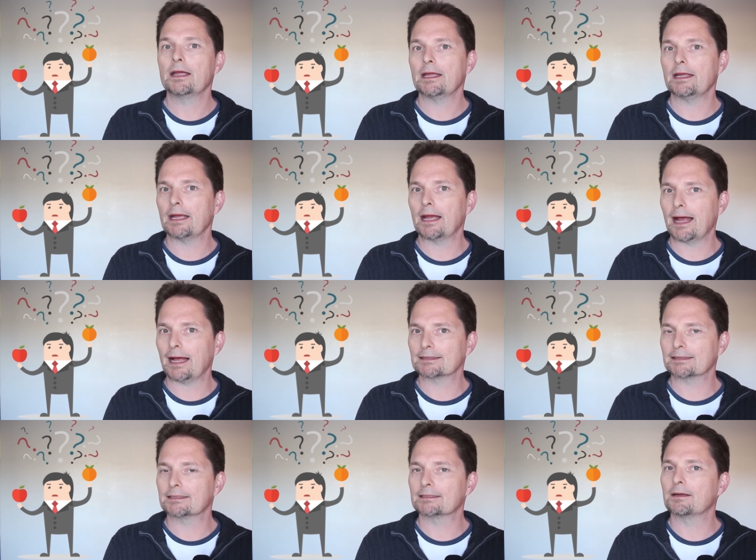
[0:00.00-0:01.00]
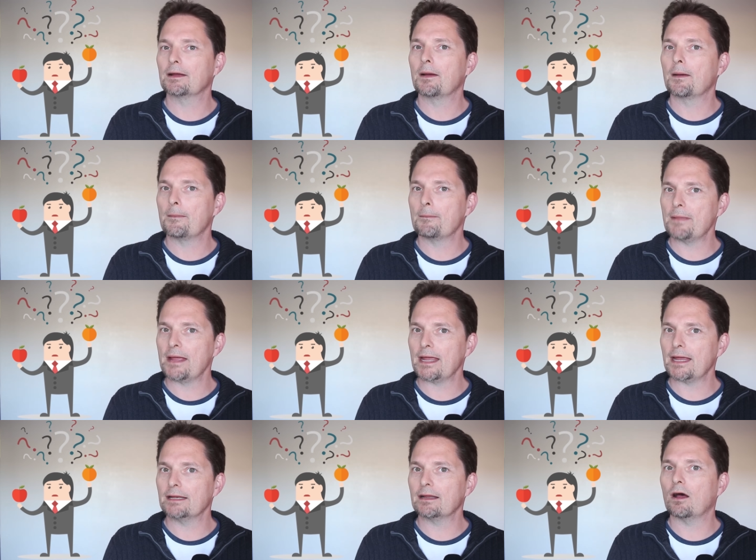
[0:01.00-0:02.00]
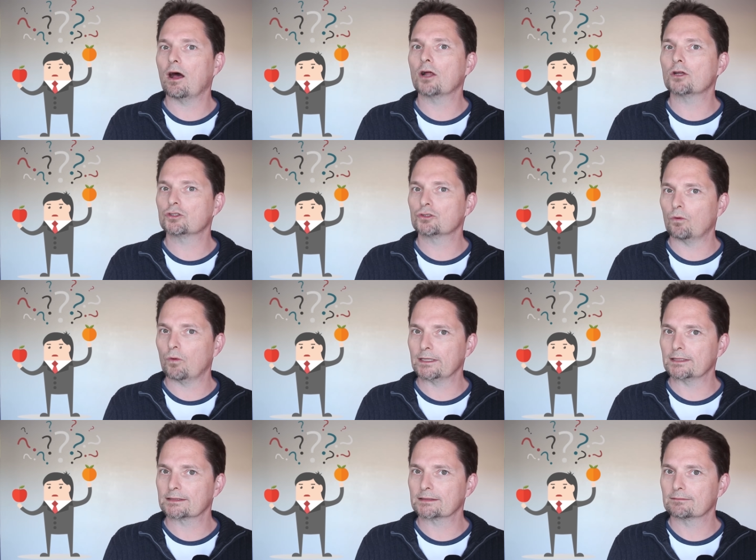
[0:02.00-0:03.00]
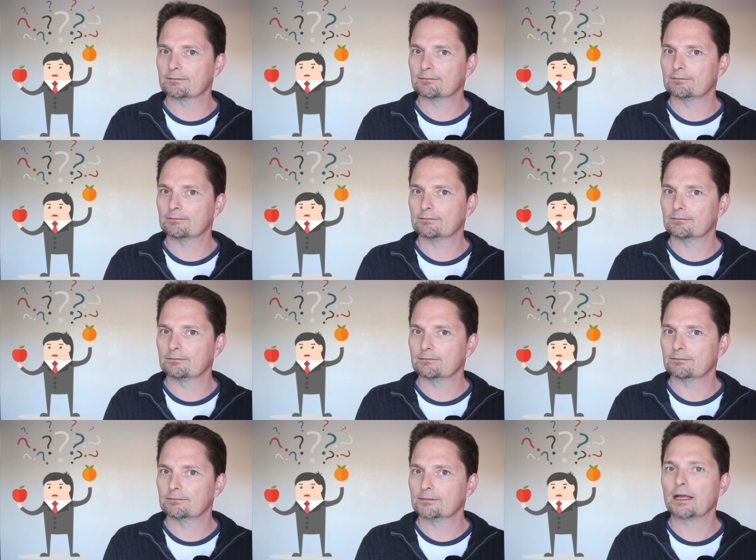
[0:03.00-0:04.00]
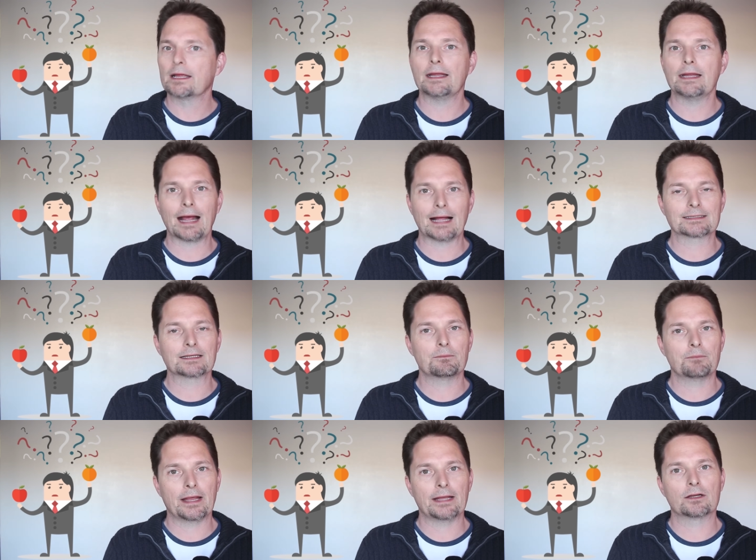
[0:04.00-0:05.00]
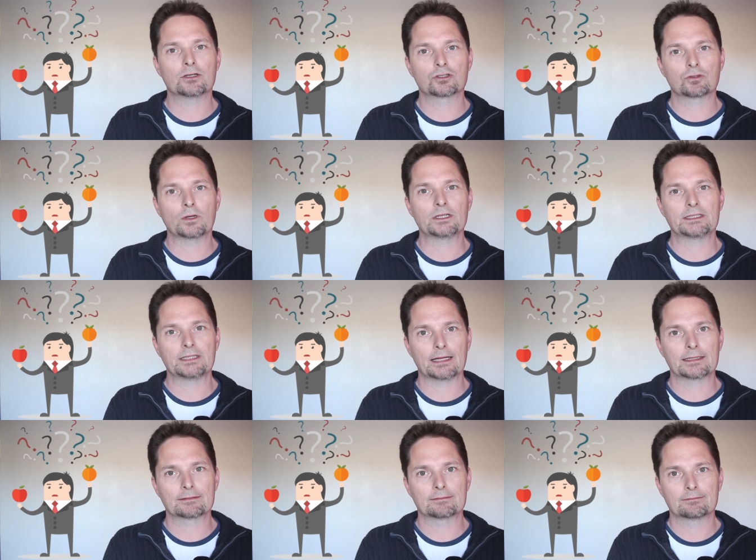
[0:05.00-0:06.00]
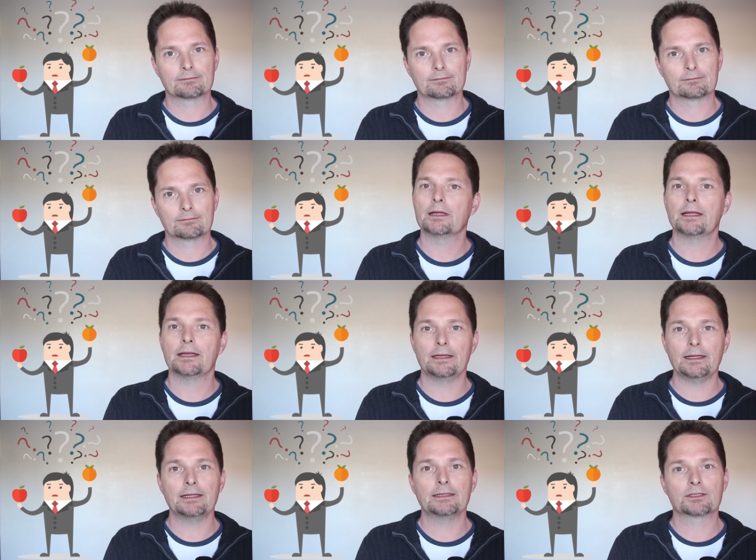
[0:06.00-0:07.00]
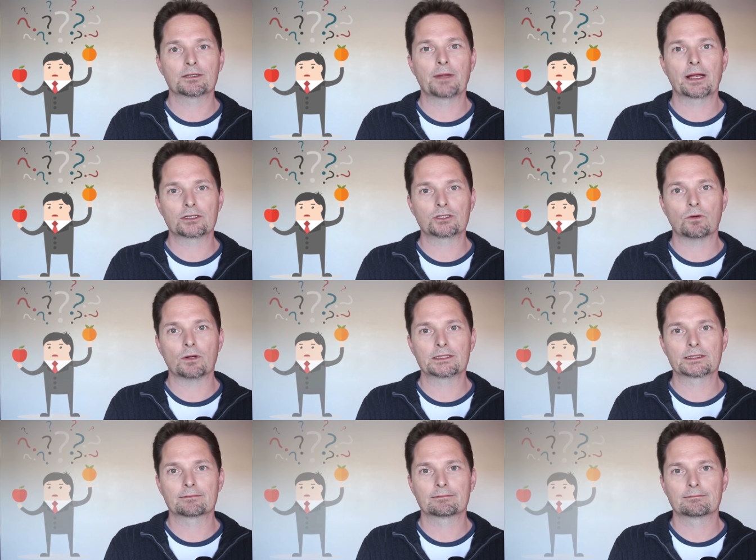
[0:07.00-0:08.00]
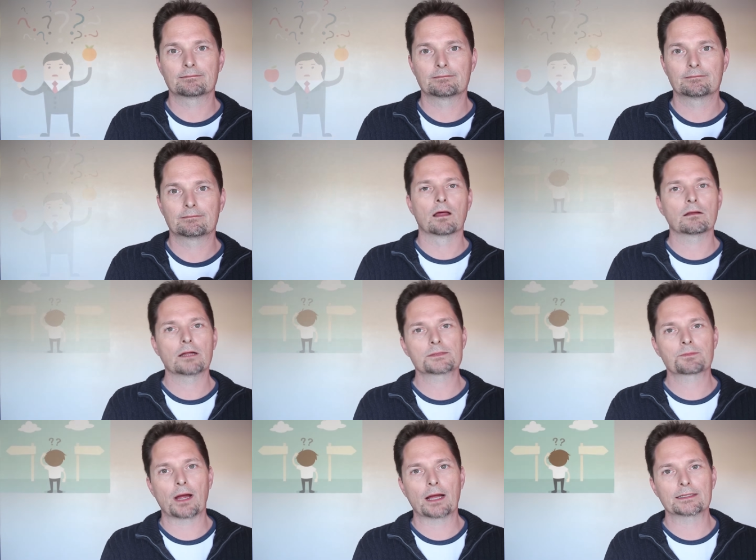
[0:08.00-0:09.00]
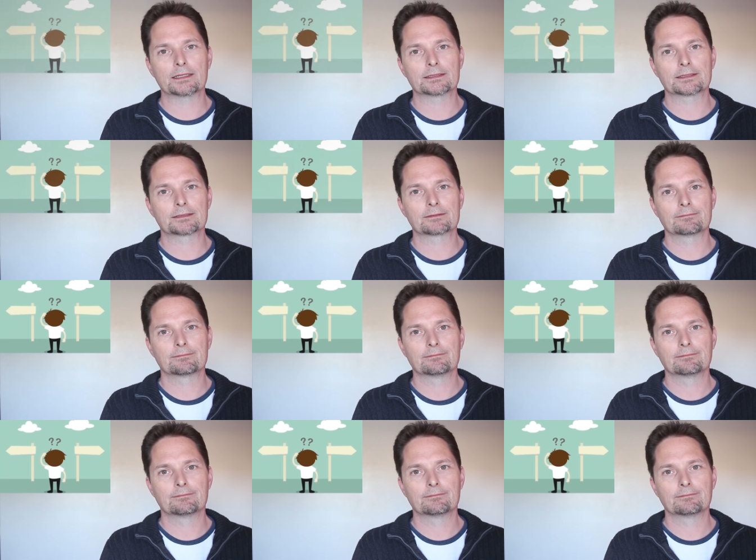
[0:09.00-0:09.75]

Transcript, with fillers: He hasn't made a choice. He hasn't made a choice yet. He needs to make a choice. Let's practice.